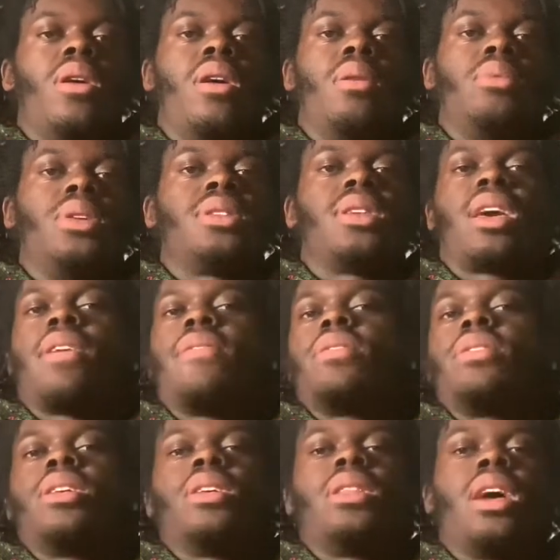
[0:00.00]
Just like
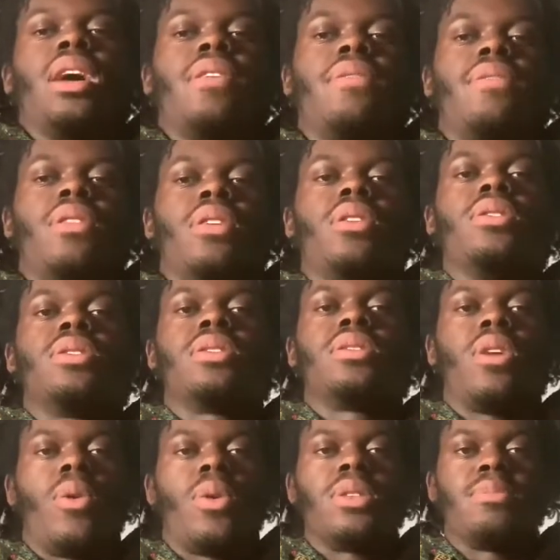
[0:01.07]
everything in life, there's
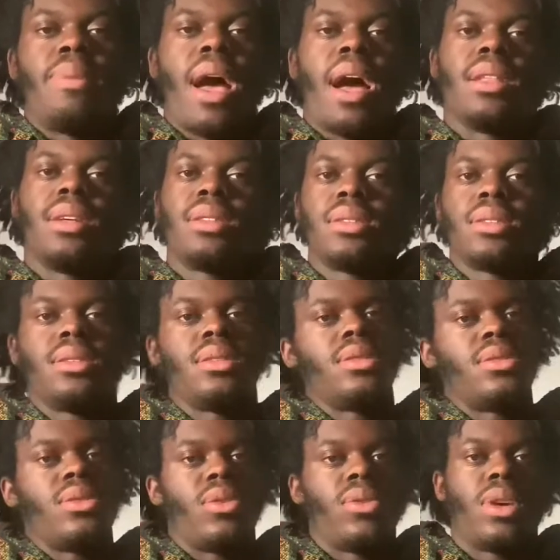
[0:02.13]
always balance.
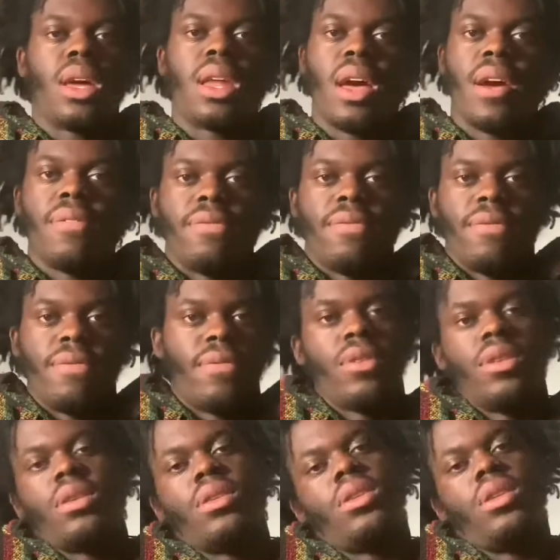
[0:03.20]
So you gotta have,
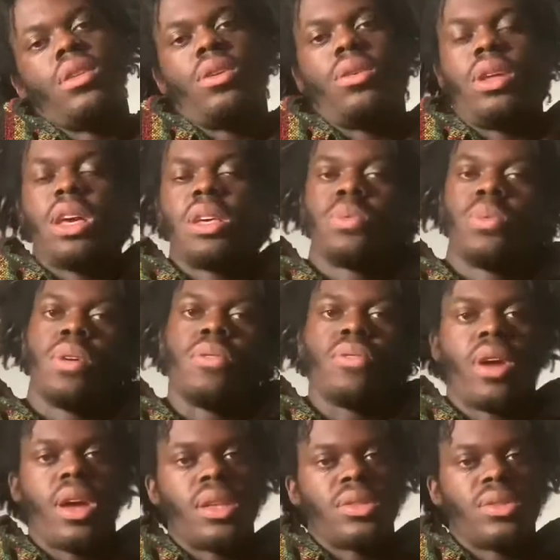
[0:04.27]
days where it
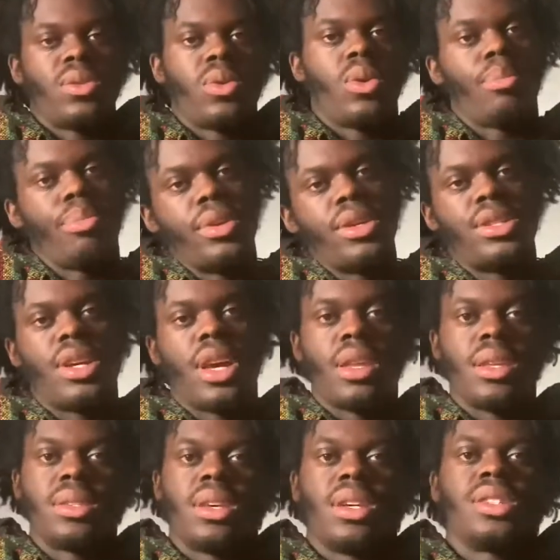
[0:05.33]
rains, so you appreciate the
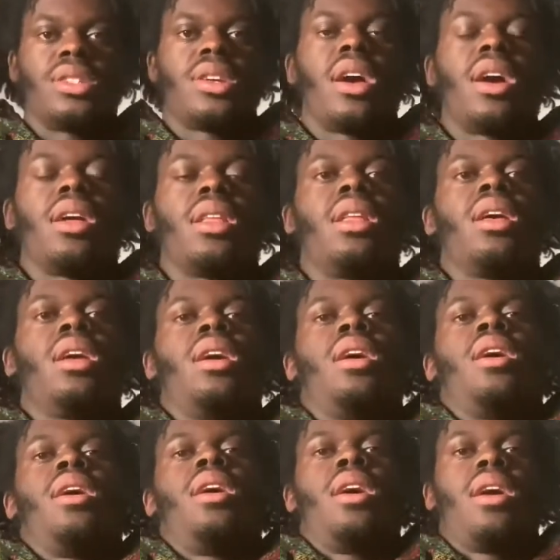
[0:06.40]
sunshine.
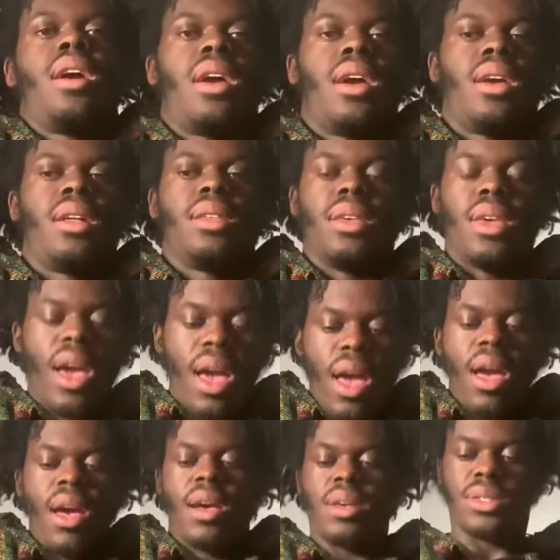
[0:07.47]
And
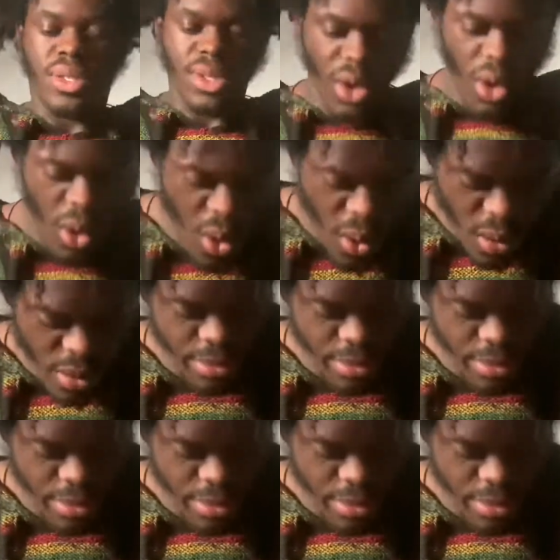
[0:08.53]
yeah, so